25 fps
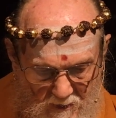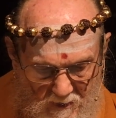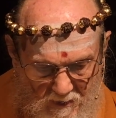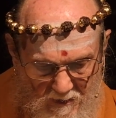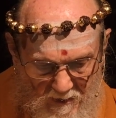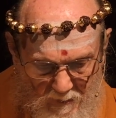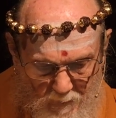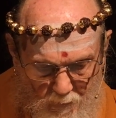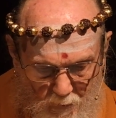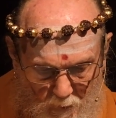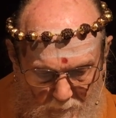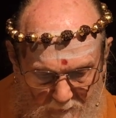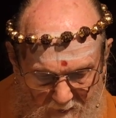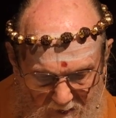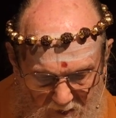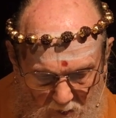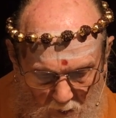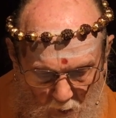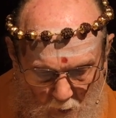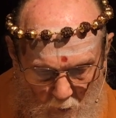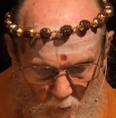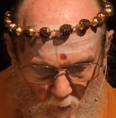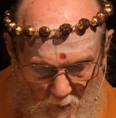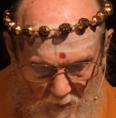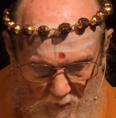there will be
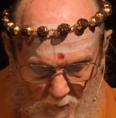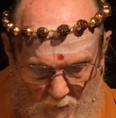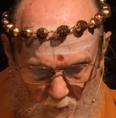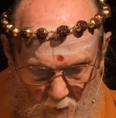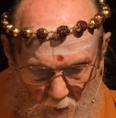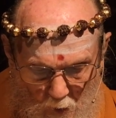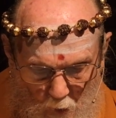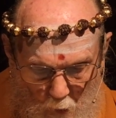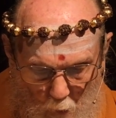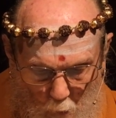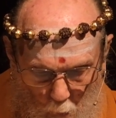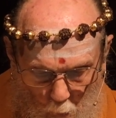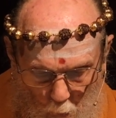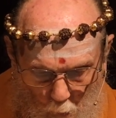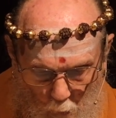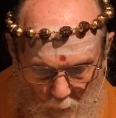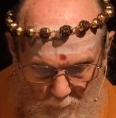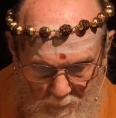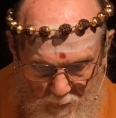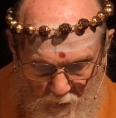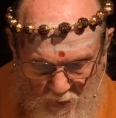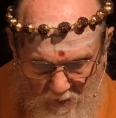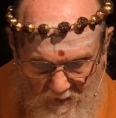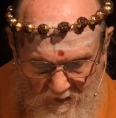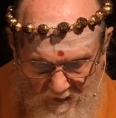no one
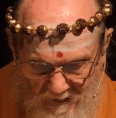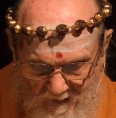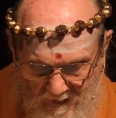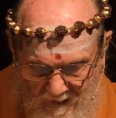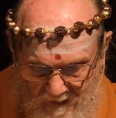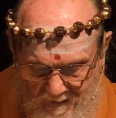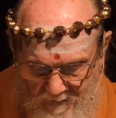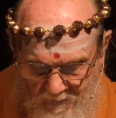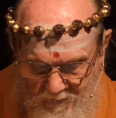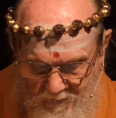whom you cannot